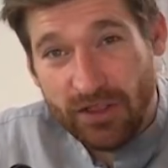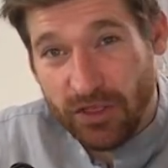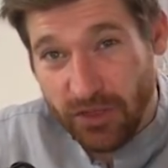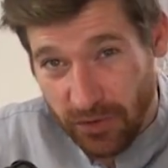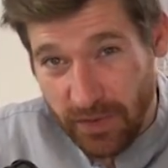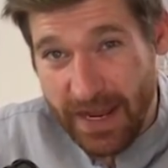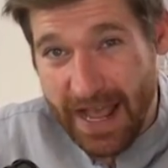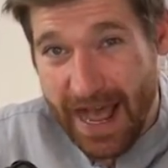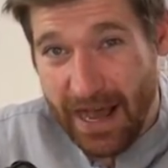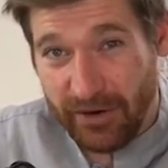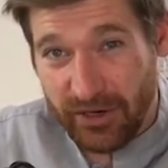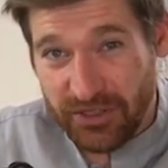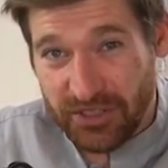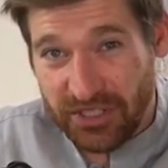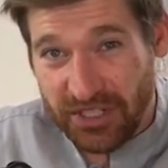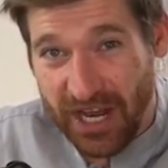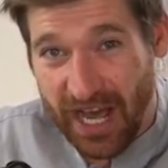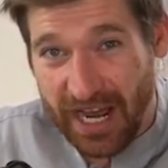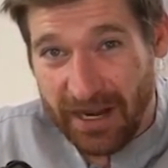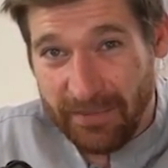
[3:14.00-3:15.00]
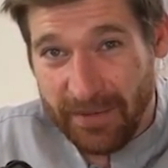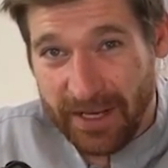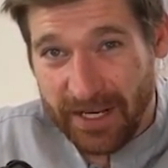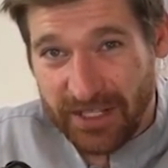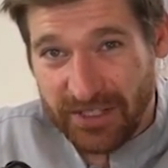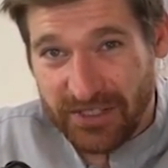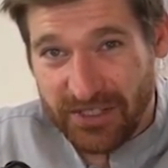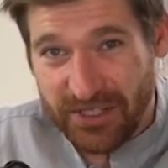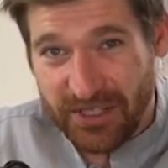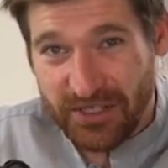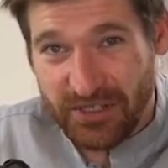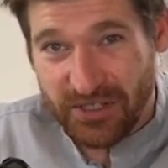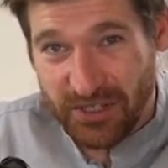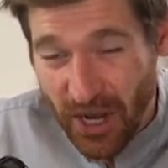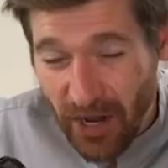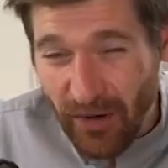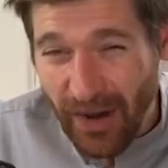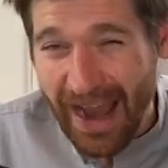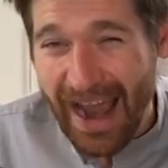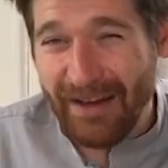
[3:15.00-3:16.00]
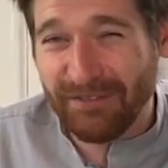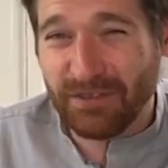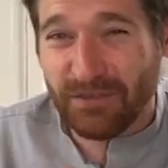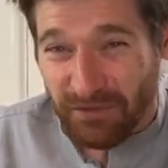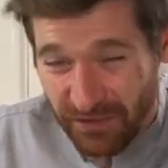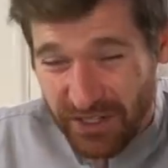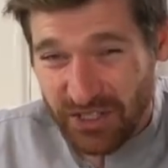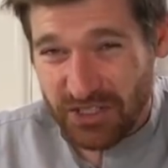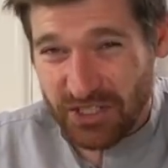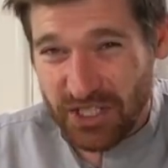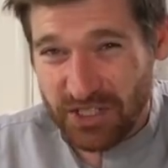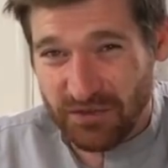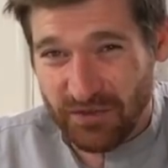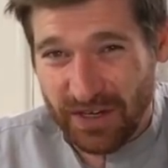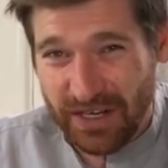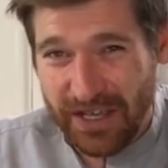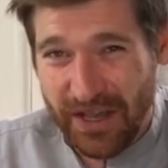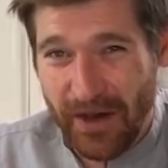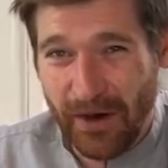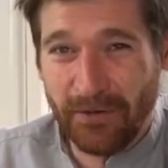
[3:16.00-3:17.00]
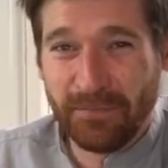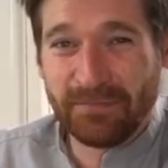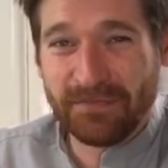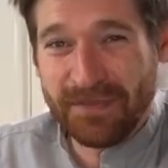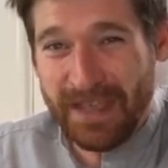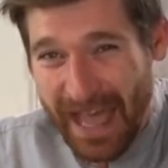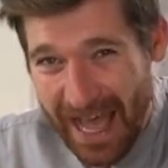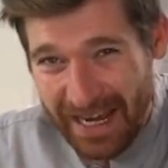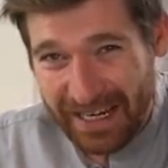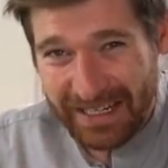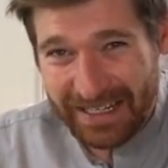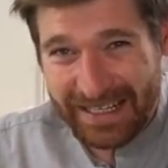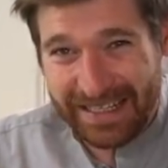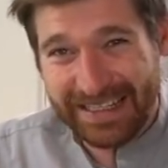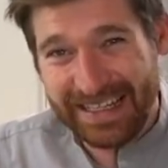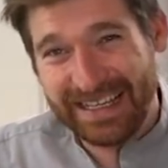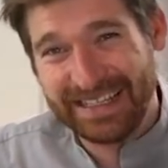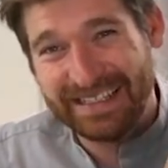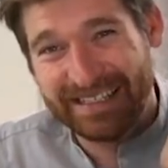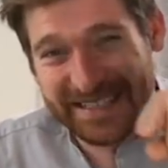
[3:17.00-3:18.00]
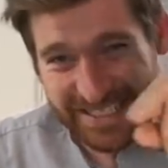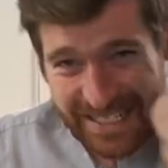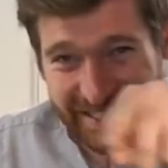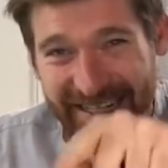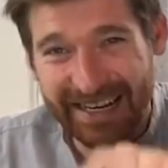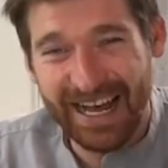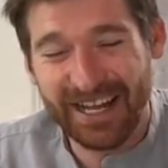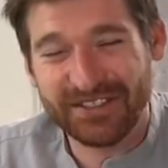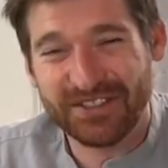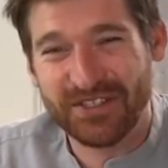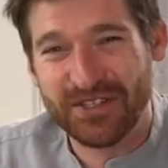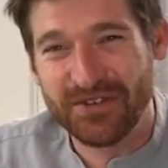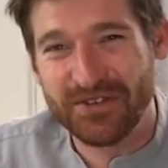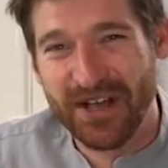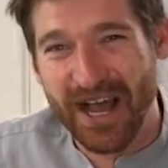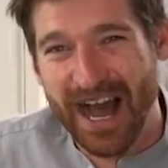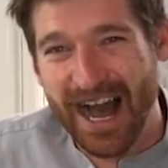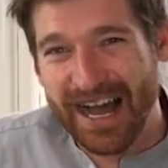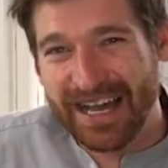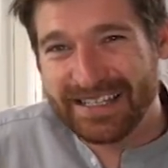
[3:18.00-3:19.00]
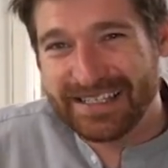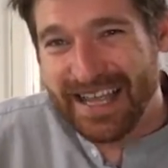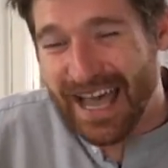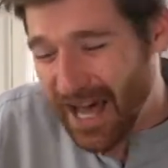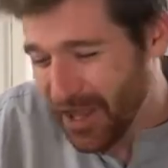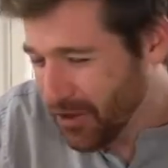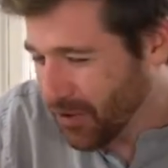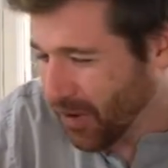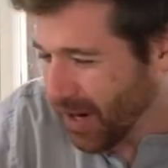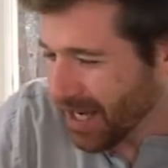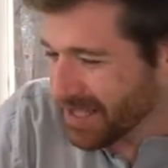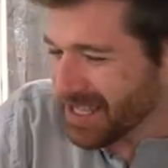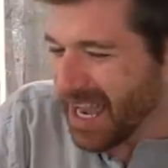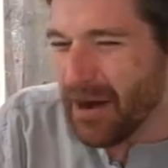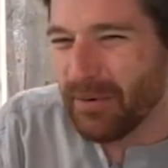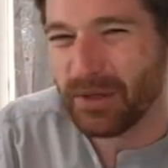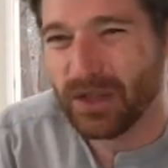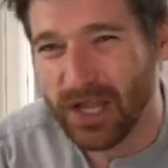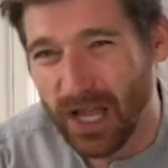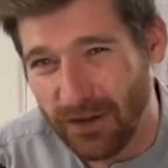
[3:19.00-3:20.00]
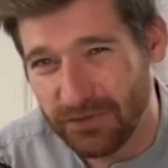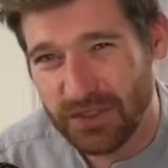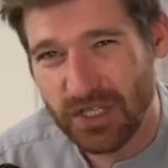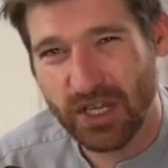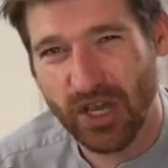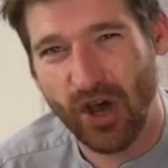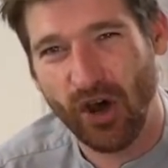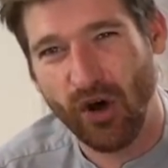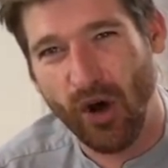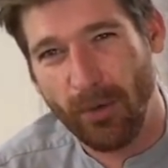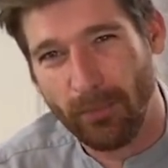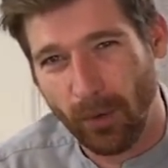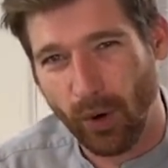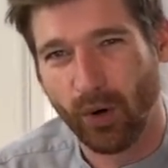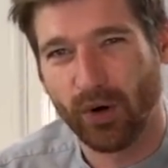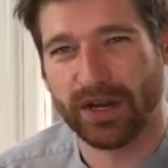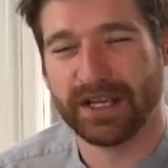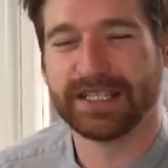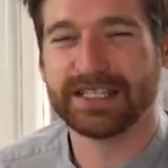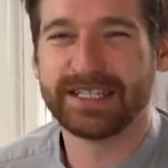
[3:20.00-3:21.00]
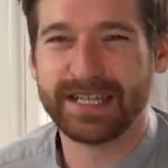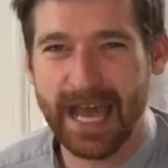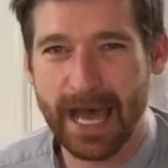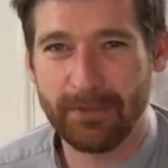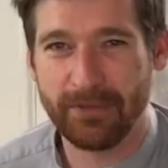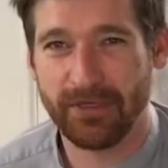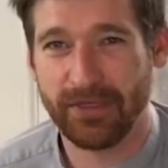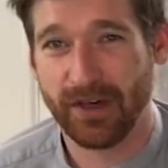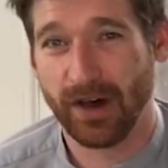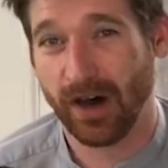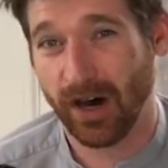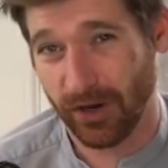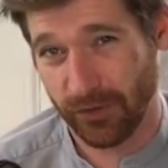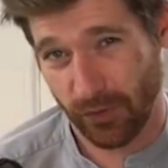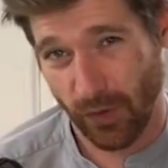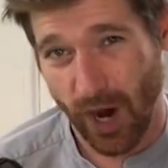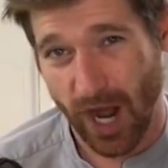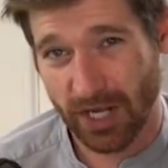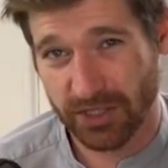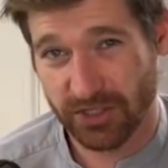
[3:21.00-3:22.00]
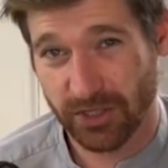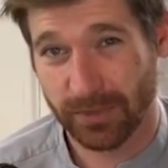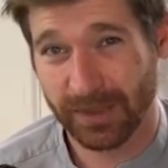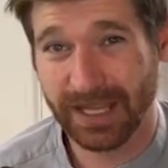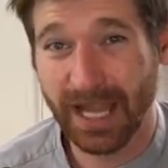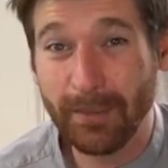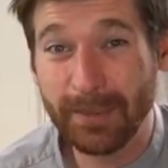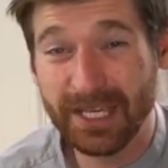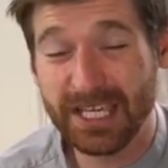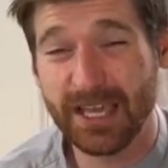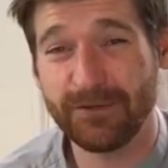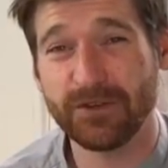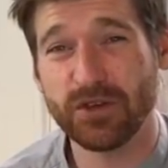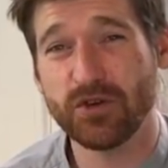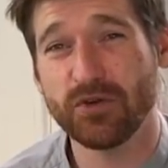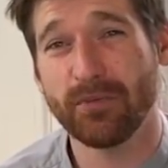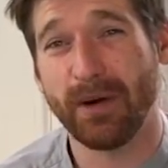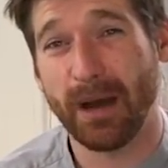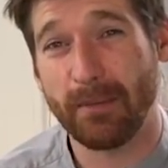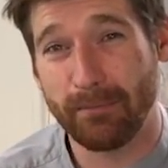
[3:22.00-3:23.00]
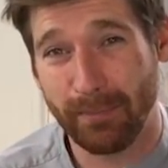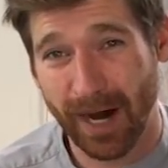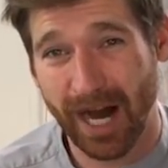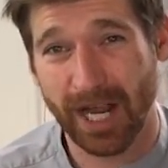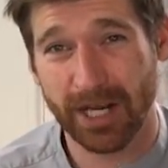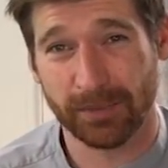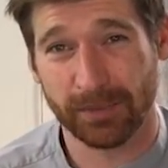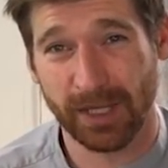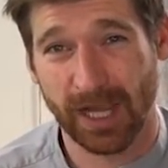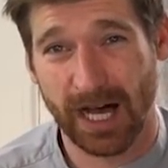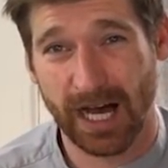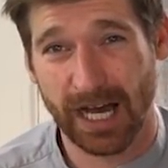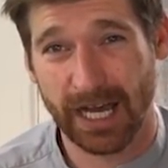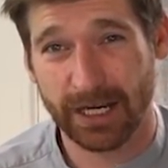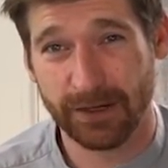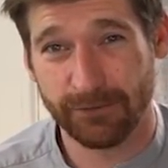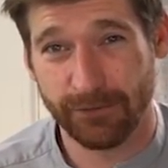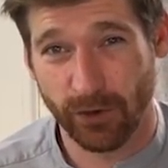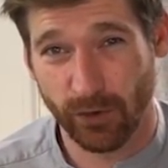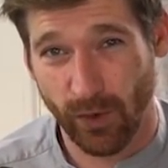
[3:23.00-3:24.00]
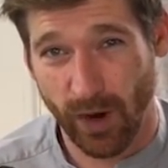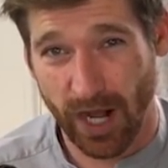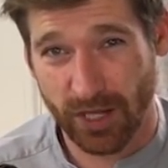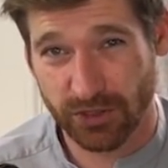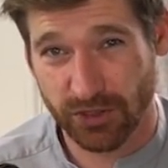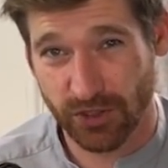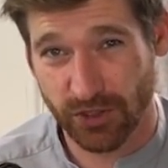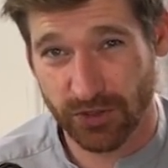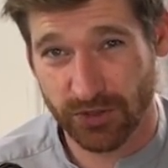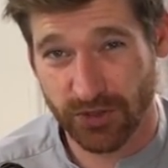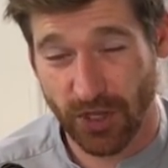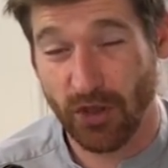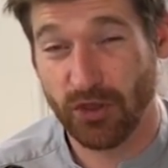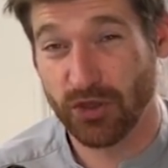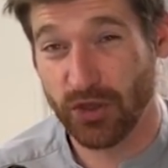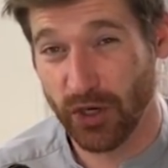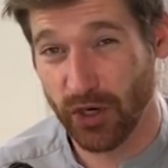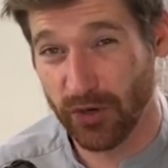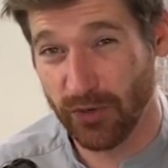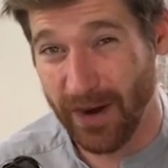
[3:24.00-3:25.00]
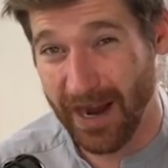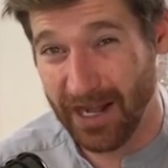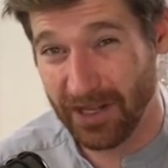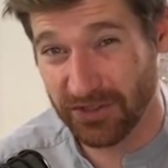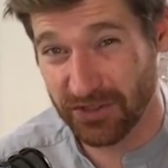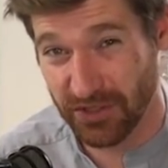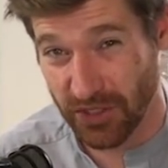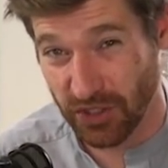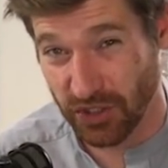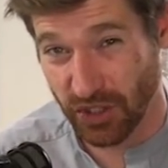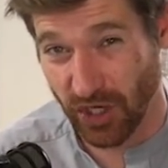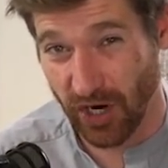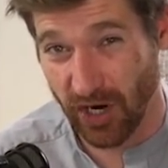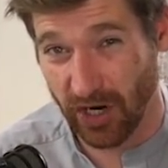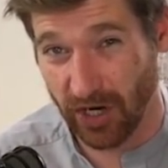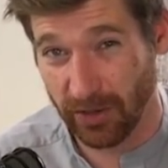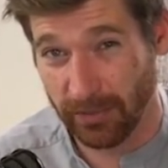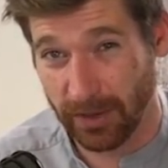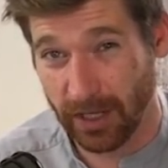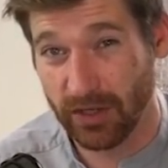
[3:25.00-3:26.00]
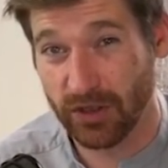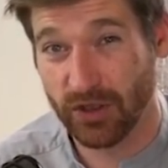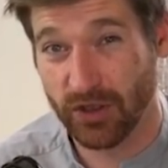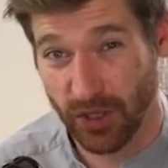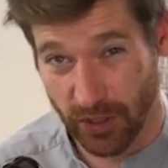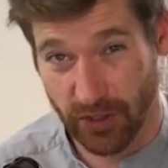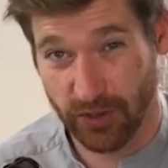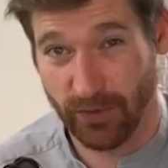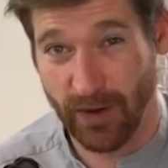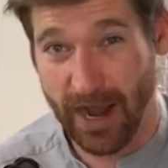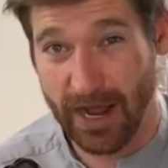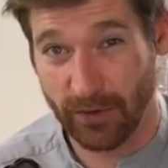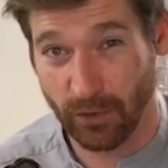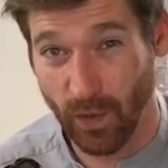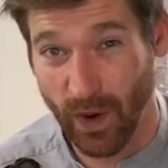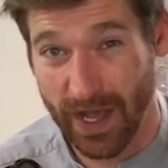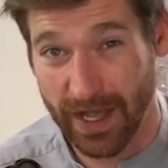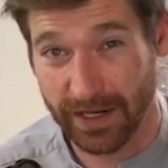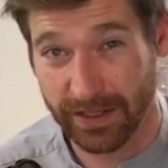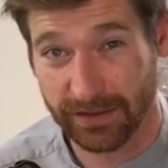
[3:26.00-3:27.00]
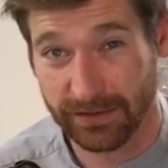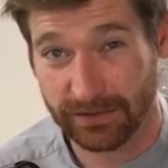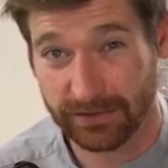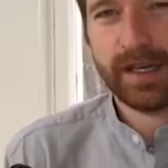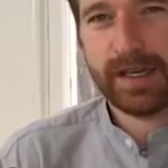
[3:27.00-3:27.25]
3 hours and 9 minutes. So I have to finish this video, edit it, and send it out to you guys. Otherwise, I would love to go more in depth on Roger. But let me give you my bottom line for Roger's third round's the charm, third round win.